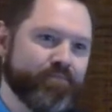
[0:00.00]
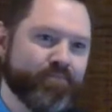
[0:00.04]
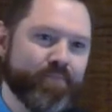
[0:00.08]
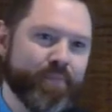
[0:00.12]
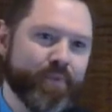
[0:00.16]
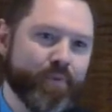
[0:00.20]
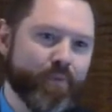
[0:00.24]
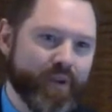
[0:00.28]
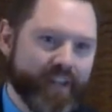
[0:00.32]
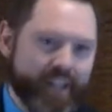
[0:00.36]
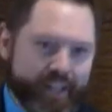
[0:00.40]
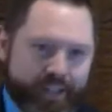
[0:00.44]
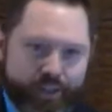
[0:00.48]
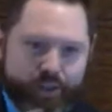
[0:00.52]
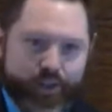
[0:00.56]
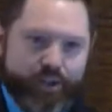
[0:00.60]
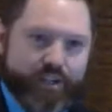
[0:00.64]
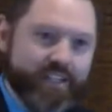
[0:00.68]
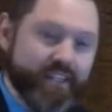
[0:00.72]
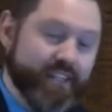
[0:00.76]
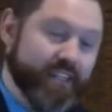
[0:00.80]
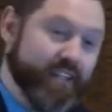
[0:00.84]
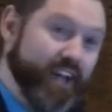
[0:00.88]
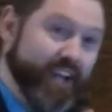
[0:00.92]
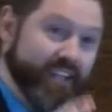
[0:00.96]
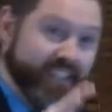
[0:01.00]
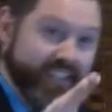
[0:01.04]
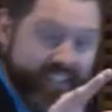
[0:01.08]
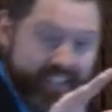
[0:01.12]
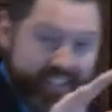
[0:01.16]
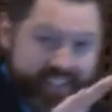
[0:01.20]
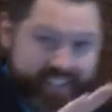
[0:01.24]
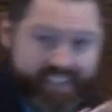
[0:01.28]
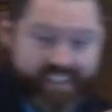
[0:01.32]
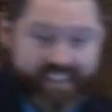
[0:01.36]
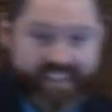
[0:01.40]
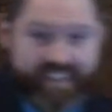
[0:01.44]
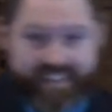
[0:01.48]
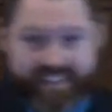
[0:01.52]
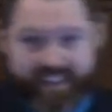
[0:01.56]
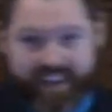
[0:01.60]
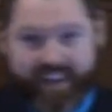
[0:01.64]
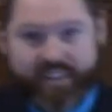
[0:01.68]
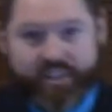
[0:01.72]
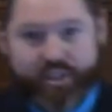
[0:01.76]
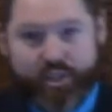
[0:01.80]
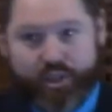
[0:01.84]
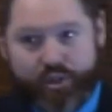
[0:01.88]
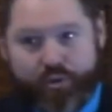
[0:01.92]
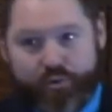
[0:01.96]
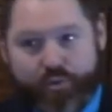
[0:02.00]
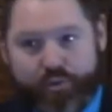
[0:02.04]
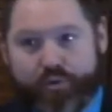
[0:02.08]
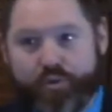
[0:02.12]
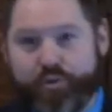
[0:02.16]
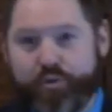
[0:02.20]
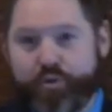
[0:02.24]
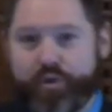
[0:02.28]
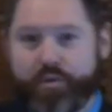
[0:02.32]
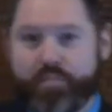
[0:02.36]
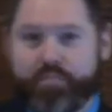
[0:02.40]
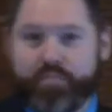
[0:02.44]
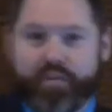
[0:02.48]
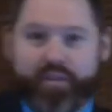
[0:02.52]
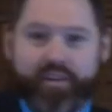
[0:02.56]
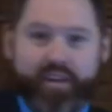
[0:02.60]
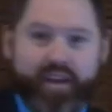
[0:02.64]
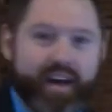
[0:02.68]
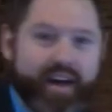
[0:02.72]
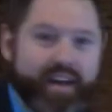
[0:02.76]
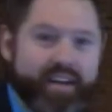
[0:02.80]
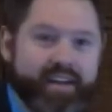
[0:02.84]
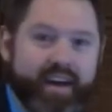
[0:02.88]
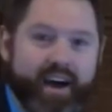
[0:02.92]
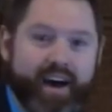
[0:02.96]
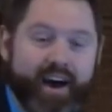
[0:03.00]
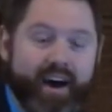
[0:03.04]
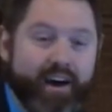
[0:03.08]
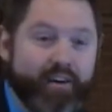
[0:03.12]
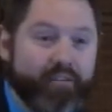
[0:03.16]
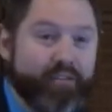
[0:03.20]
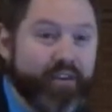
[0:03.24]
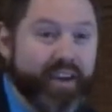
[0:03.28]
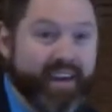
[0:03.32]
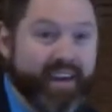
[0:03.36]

When he looks at us, he sees us through the blood of